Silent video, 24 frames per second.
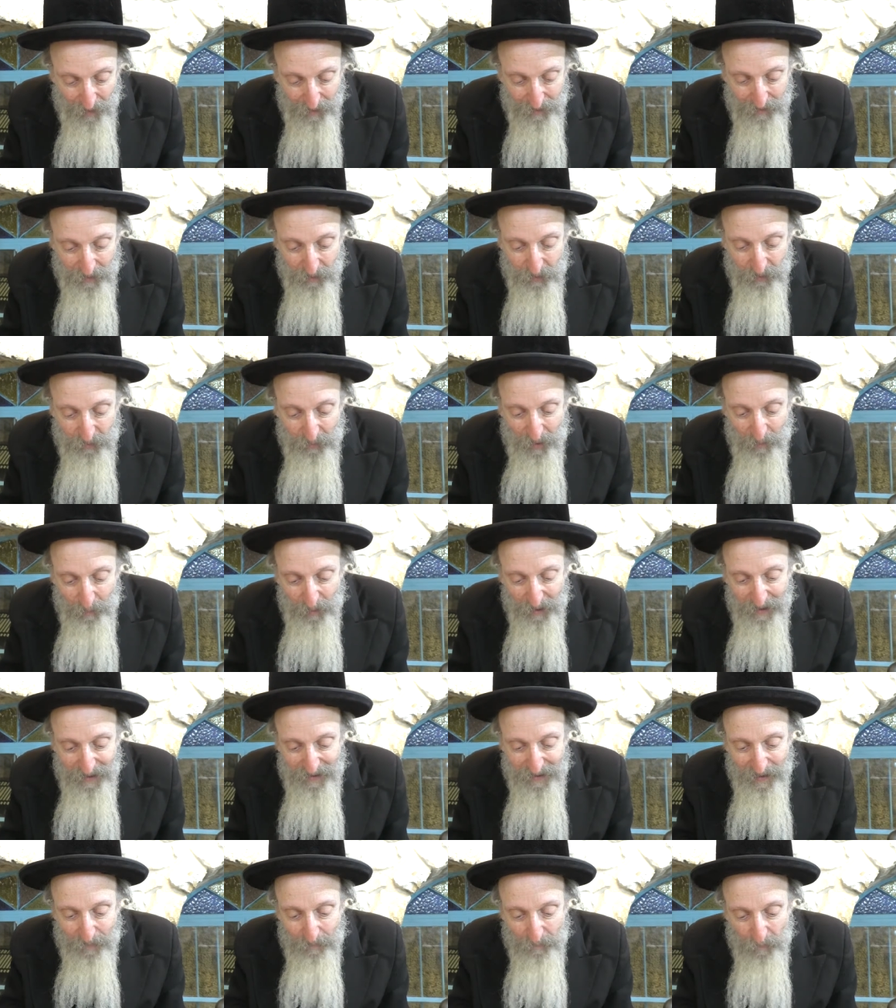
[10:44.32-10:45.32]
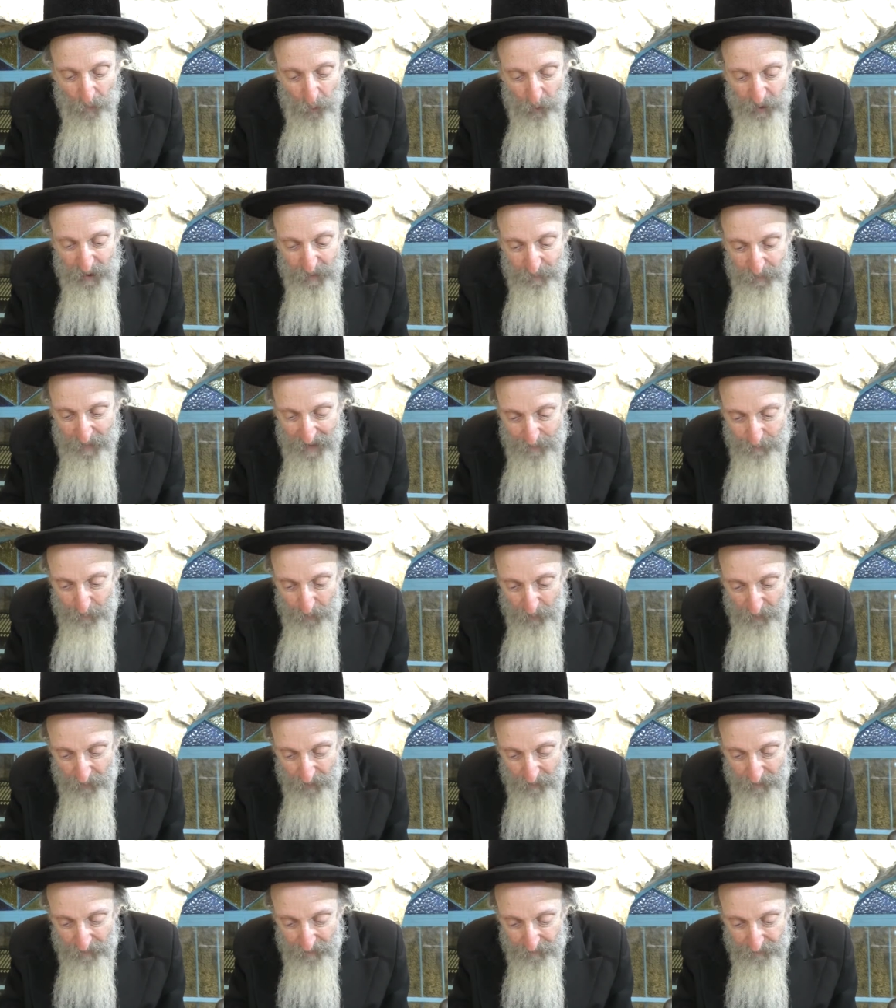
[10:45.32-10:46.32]
So the trouble is that most
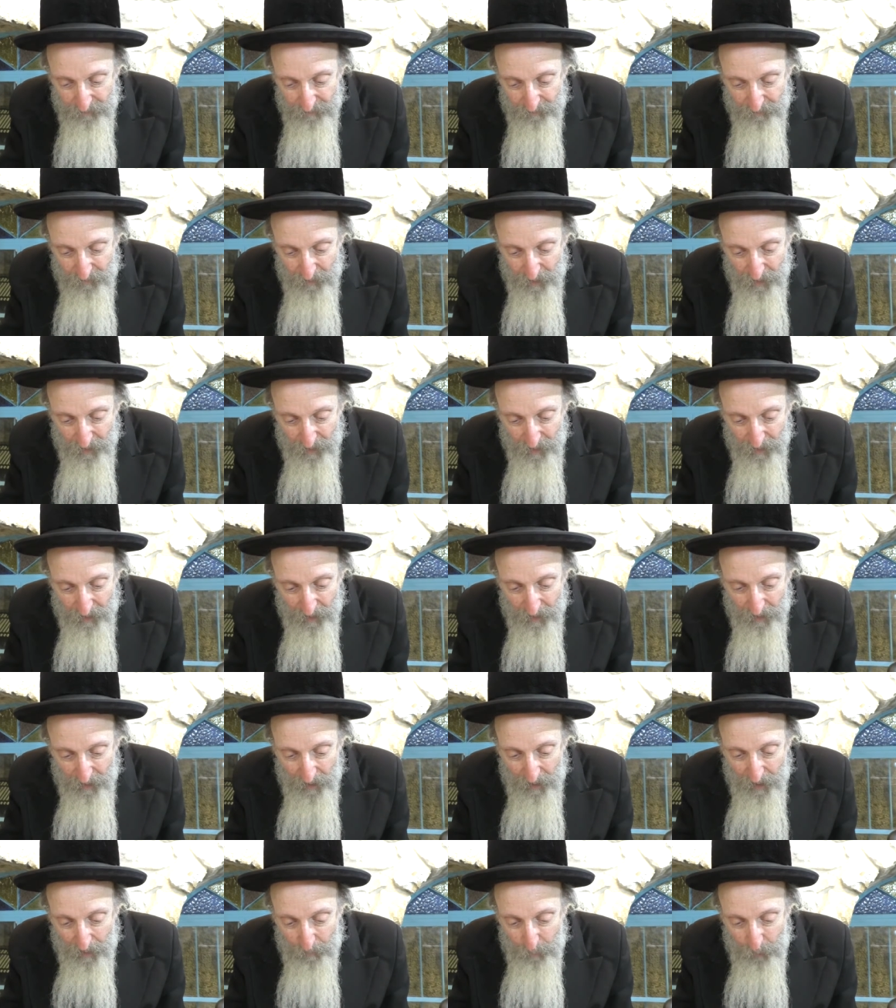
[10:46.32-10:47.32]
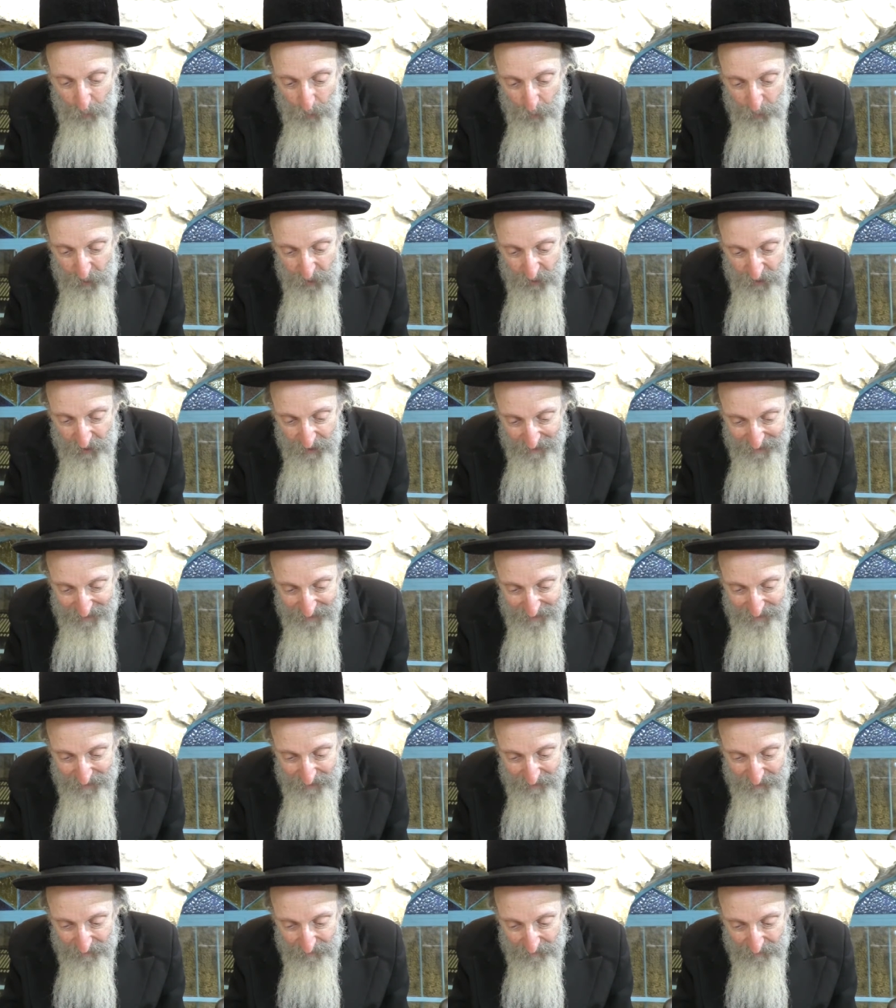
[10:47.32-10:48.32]
people approach
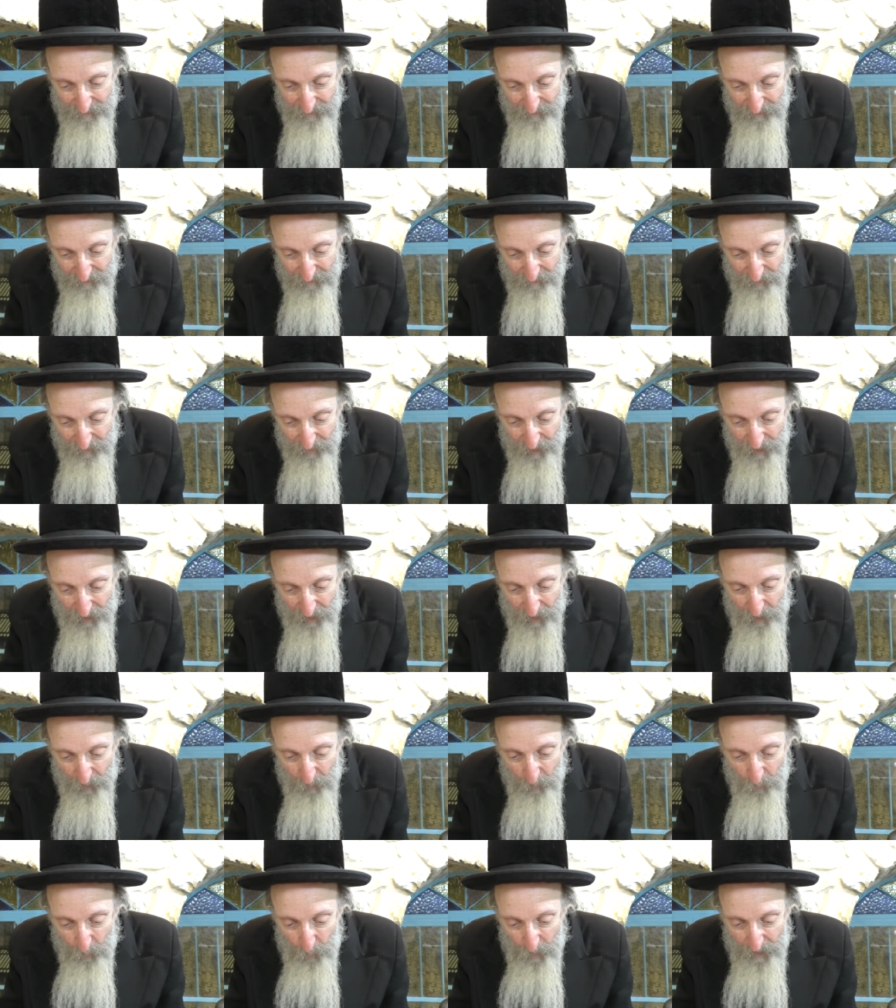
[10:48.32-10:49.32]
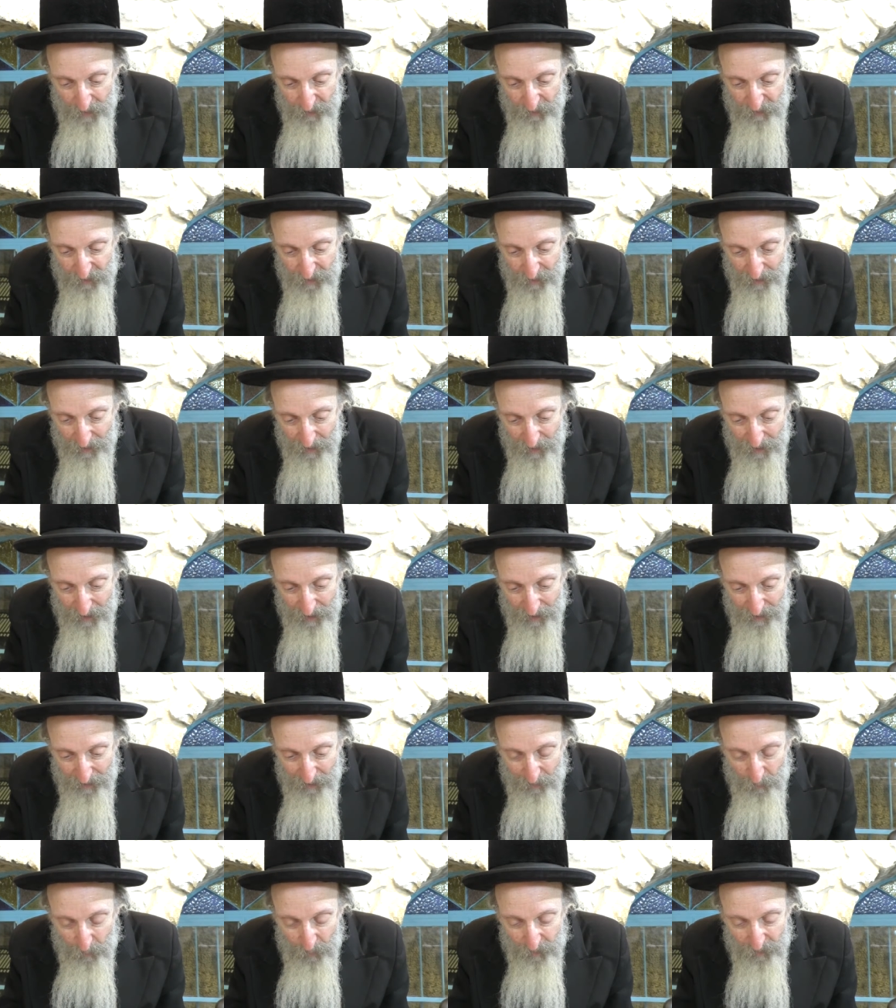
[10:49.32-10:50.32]
this with
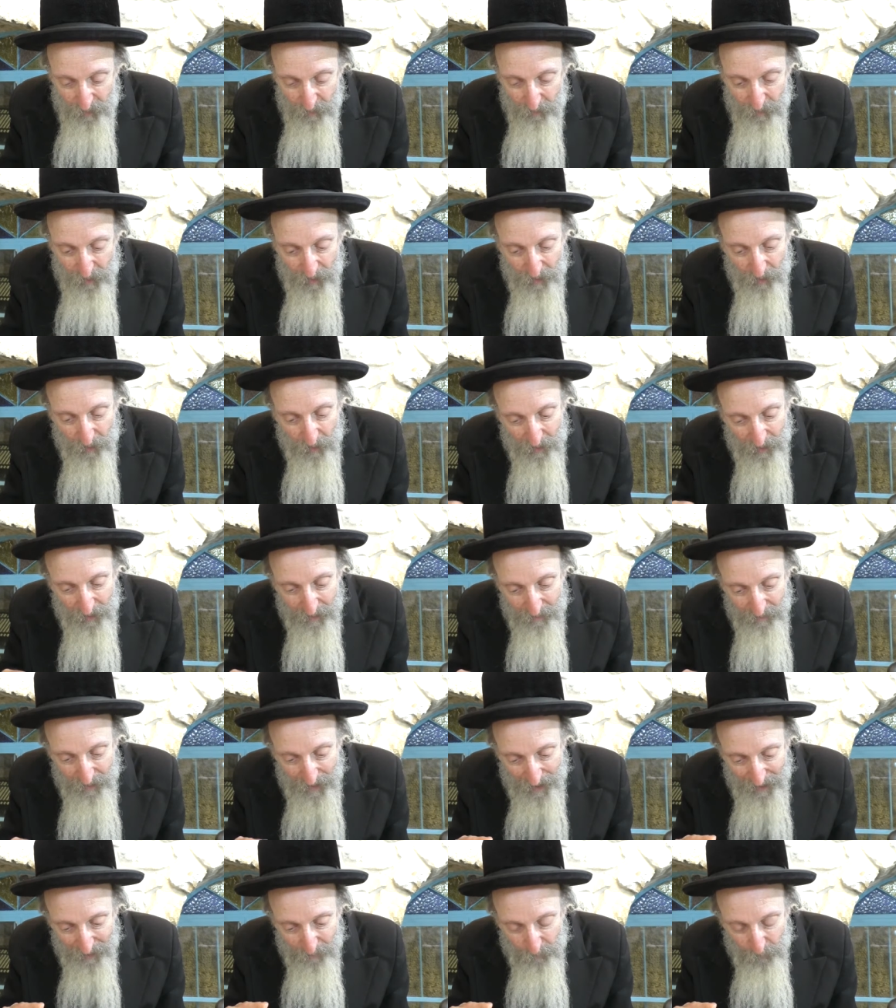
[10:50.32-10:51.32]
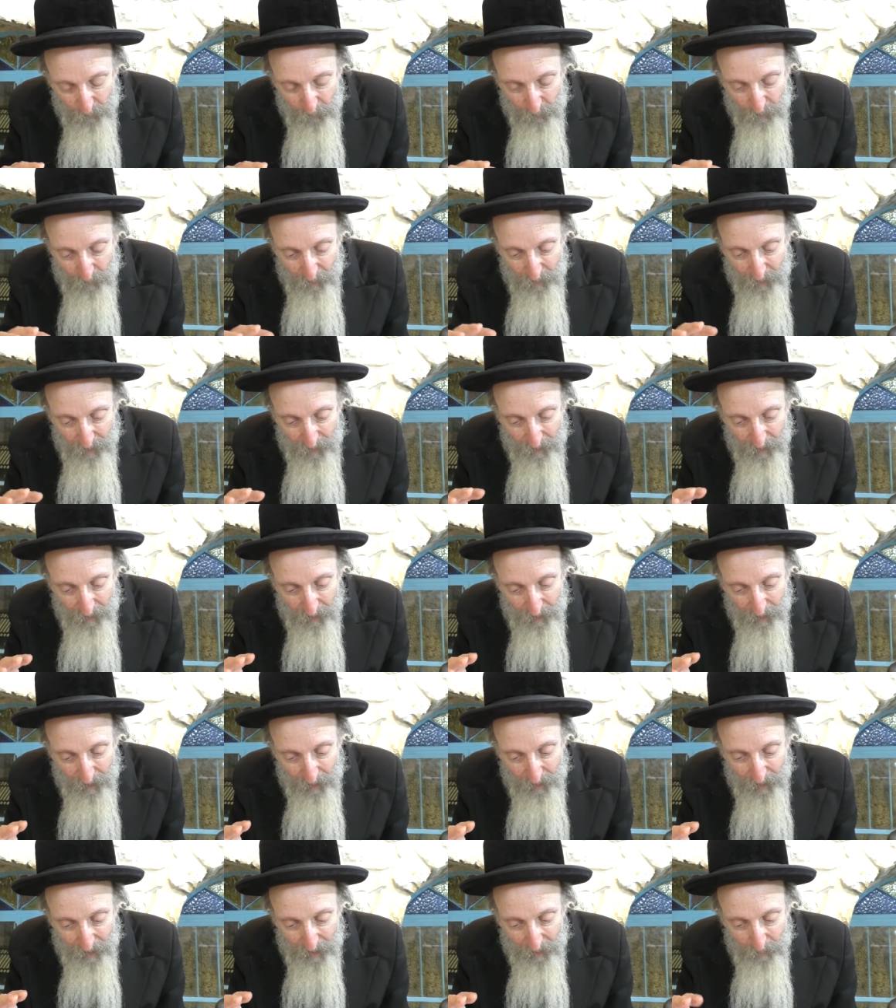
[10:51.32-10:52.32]
uh, with you know, kind of
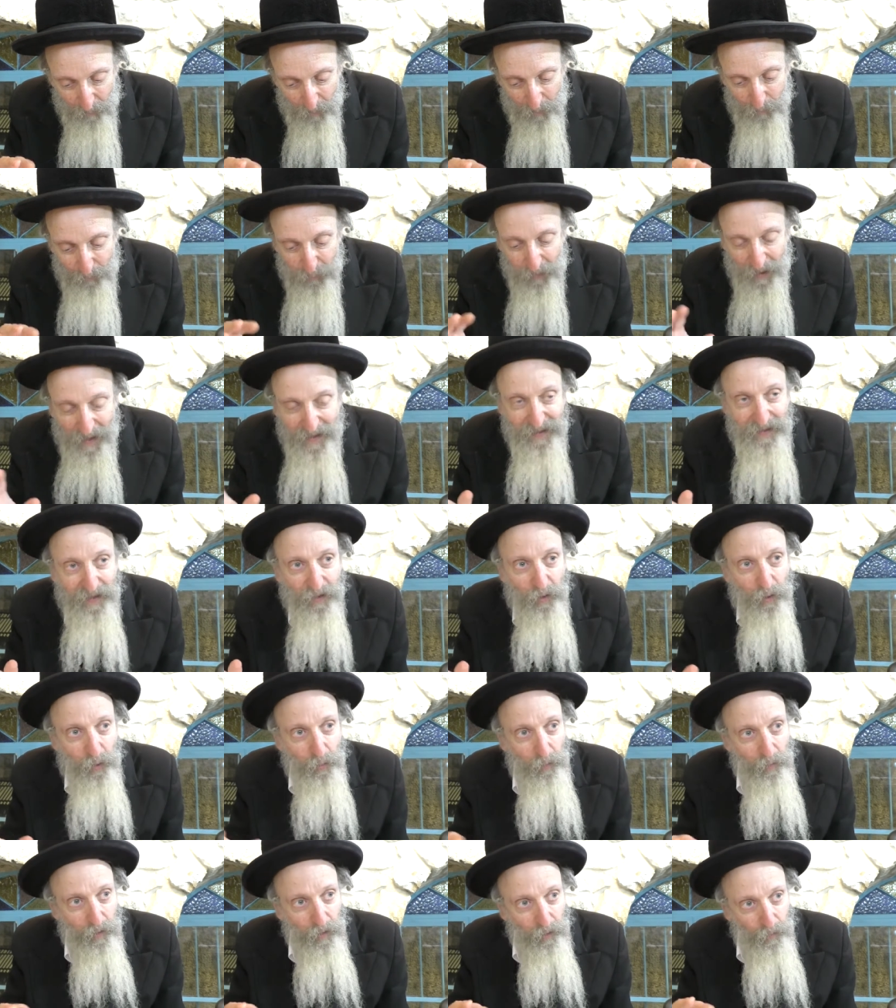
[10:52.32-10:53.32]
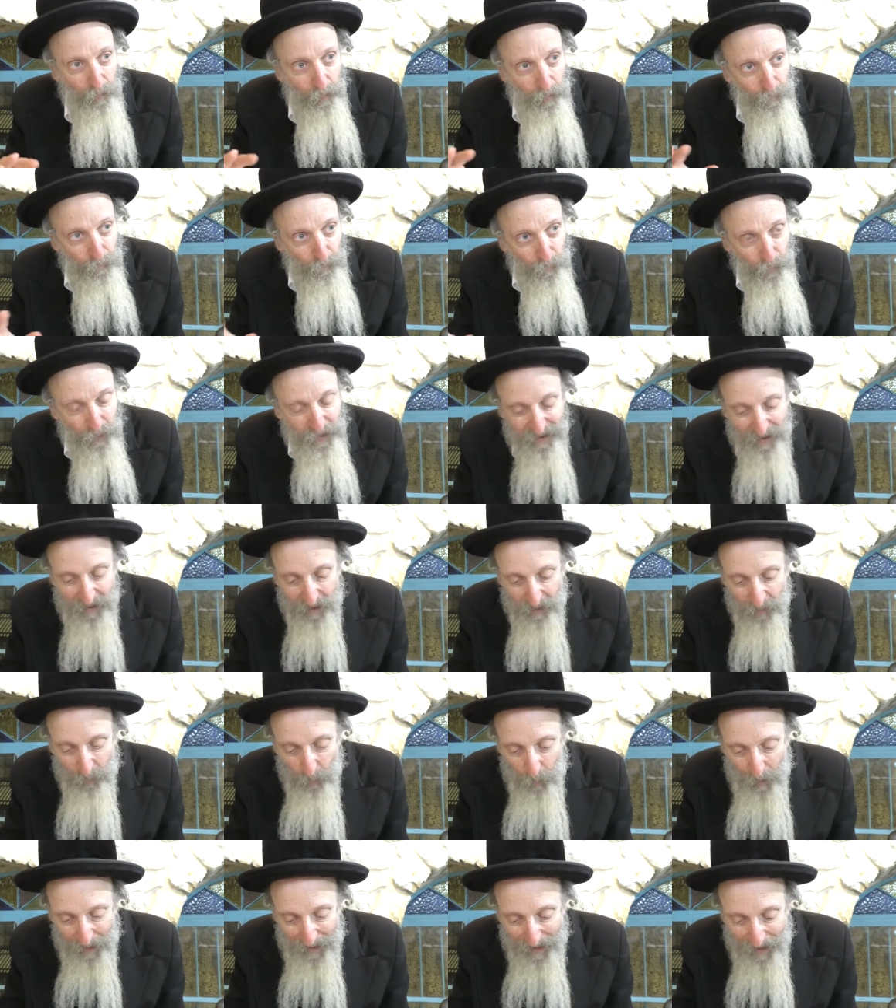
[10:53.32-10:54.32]
uh, replacing or, or, reversing
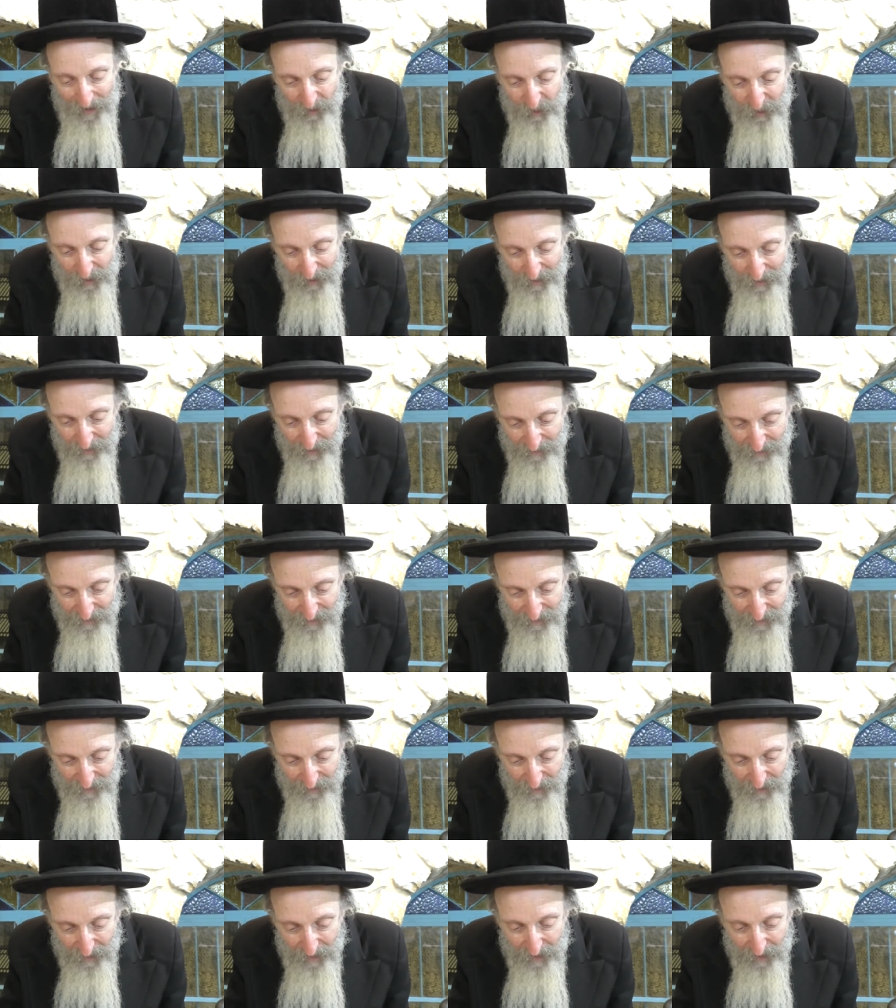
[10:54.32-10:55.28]
what actually is.